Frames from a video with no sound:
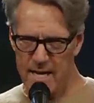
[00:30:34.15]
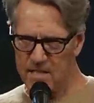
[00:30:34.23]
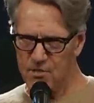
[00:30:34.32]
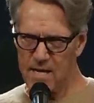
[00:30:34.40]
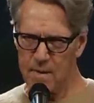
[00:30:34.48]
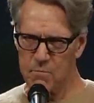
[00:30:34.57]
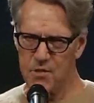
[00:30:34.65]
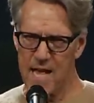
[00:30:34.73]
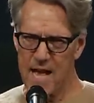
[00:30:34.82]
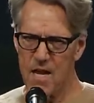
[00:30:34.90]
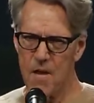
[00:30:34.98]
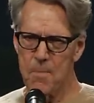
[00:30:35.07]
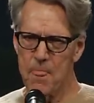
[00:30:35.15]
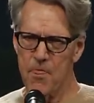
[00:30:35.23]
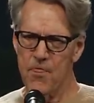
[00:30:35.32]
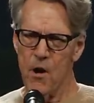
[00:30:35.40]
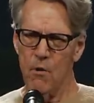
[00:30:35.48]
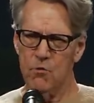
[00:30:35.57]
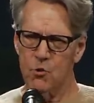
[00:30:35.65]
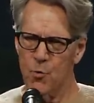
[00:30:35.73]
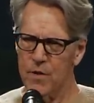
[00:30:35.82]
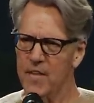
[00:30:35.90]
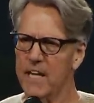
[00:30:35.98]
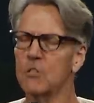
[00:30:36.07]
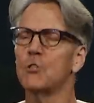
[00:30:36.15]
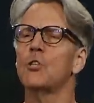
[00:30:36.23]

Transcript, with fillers: It seems that those with a